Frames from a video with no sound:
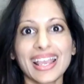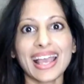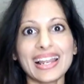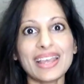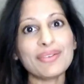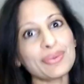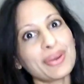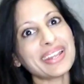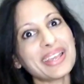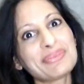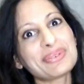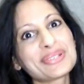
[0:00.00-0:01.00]
Hello everyone,
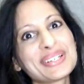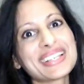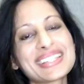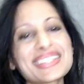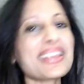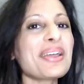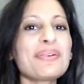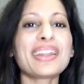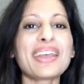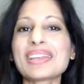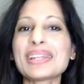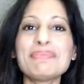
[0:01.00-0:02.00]
I hope you're doing so well
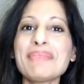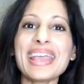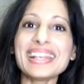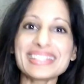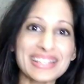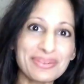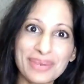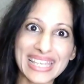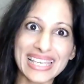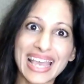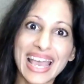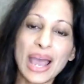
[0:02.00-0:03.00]
and having an amazing
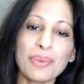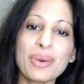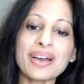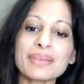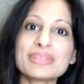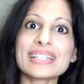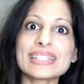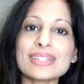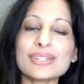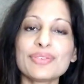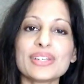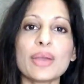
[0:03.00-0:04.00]
week. And welcome to this
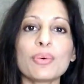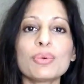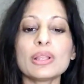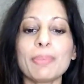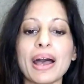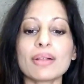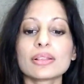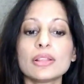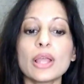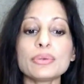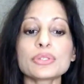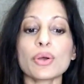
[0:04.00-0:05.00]
little video all about
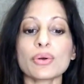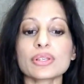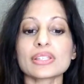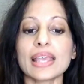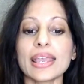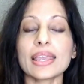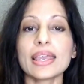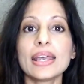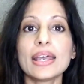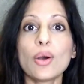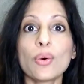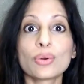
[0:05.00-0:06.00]
low toxic
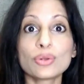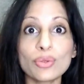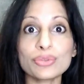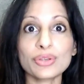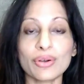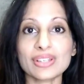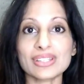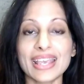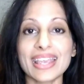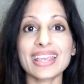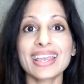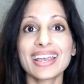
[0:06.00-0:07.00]
or
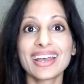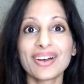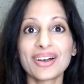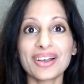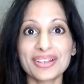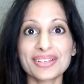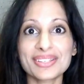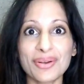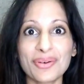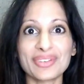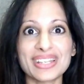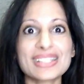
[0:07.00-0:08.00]
non-toxic
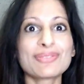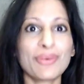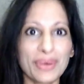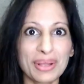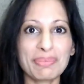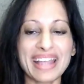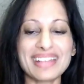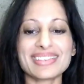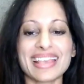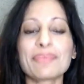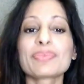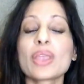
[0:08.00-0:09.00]
solvents for oil
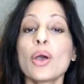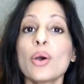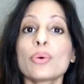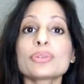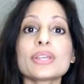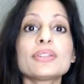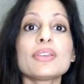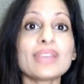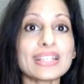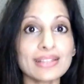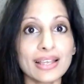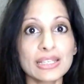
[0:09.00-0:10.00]
painting. Also, don't
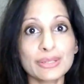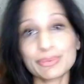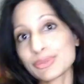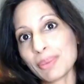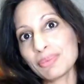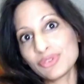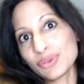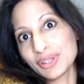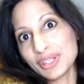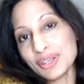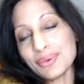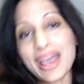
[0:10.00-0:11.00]
forget to like and subscribe if you are
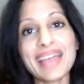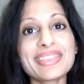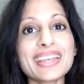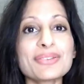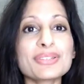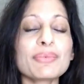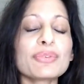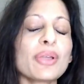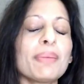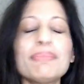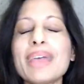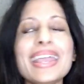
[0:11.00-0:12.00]
new and thank you so much for
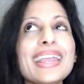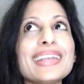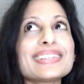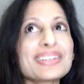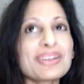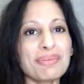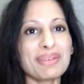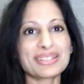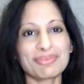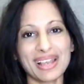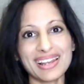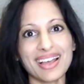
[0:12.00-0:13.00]
your amazing comments
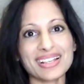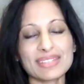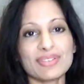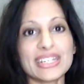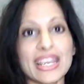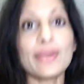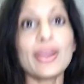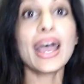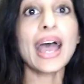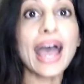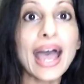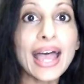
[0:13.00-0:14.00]
on my last video.
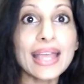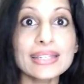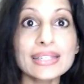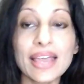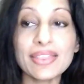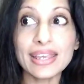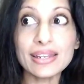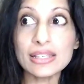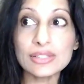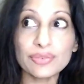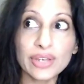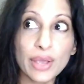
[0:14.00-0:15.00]
And at the end of
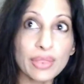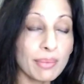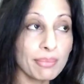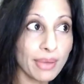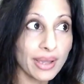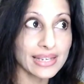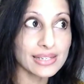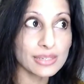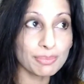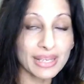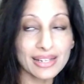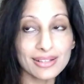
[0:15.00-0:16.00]
this video there might
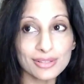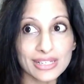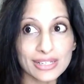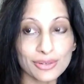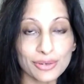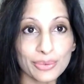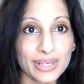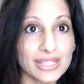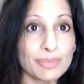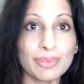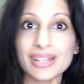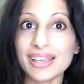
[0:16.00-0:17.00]
be a little TikTok
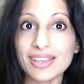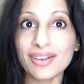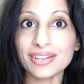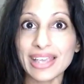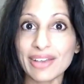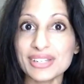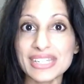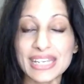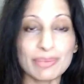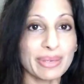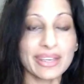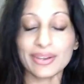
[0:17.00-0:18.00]
quiz but I can't
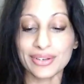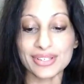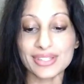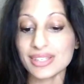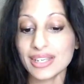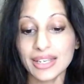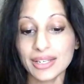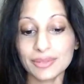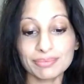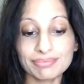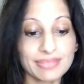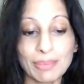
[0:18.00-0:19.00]
guarantee because
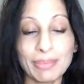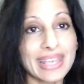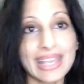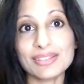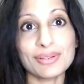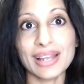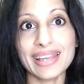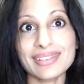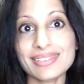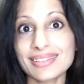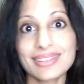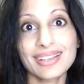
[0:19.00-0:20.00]
it may get too
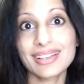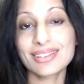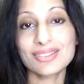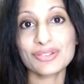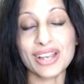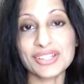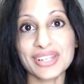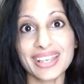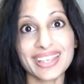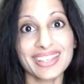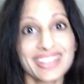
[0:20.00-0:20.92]
late. Tragic.